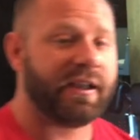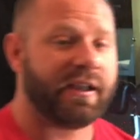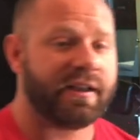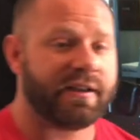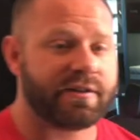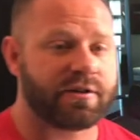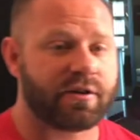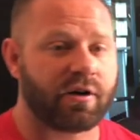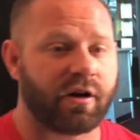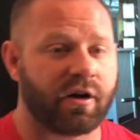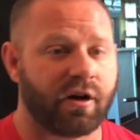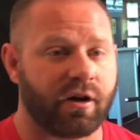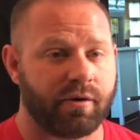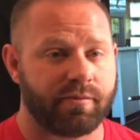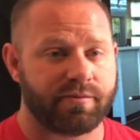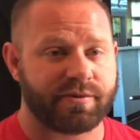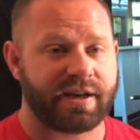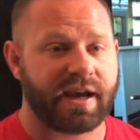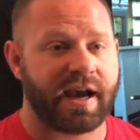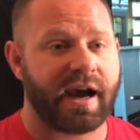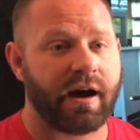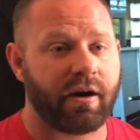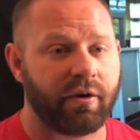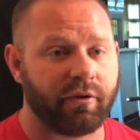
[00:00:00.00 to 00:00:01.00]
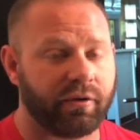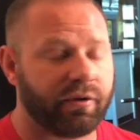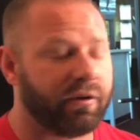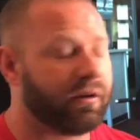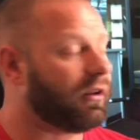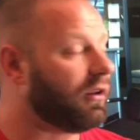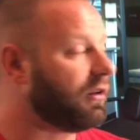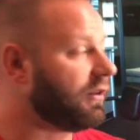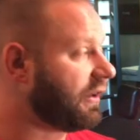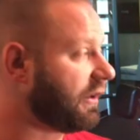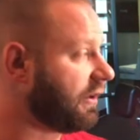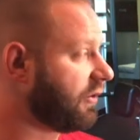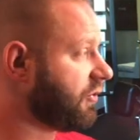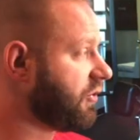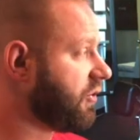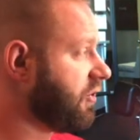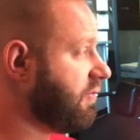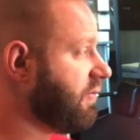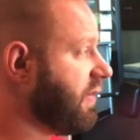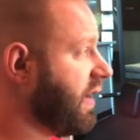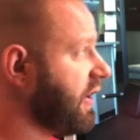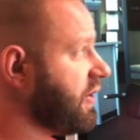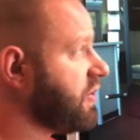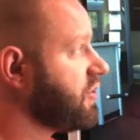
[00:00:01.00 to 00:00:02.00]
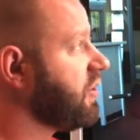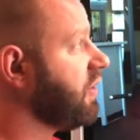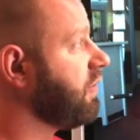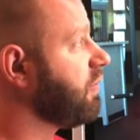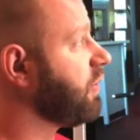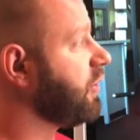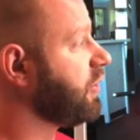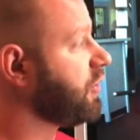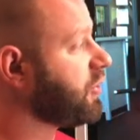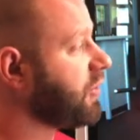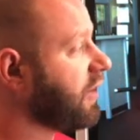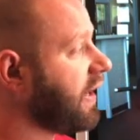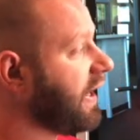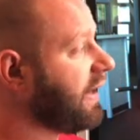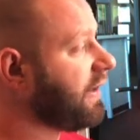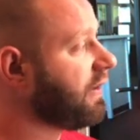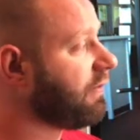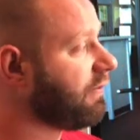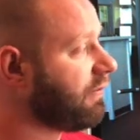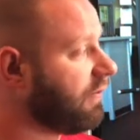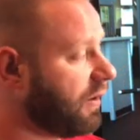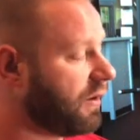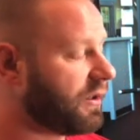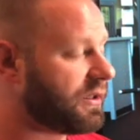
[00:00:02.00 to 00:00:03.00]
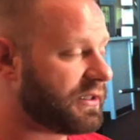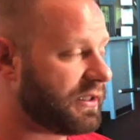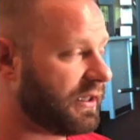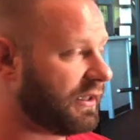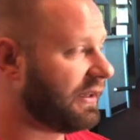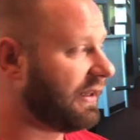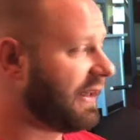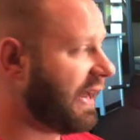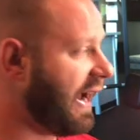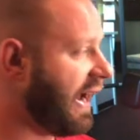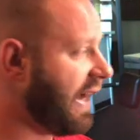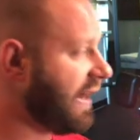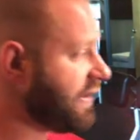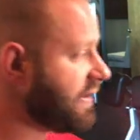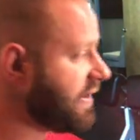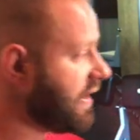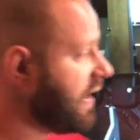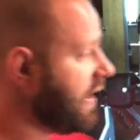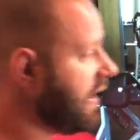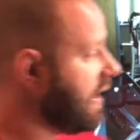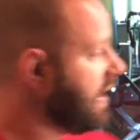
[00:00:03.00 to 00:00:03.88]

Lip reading: his arms out a little too much. So if we're trying to focus on lats,